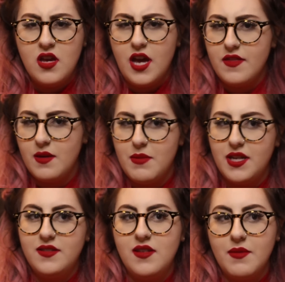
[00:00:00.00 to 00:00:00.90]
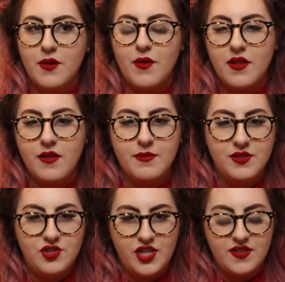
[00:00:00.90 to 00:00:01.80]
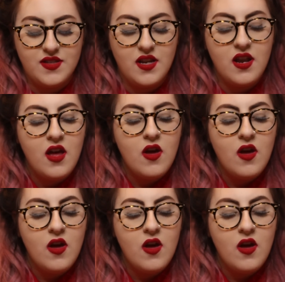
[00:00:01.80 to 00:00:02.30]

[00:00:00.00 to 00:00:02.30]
and they made it seem like one of them was Jason.